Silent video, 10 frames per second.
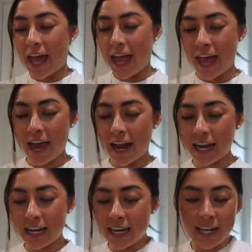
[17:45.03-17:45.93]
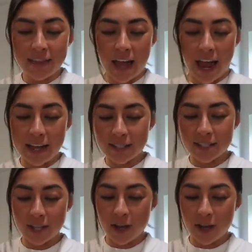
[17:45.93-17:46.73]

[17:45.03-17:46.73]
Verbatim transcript: And I didn't need that. So,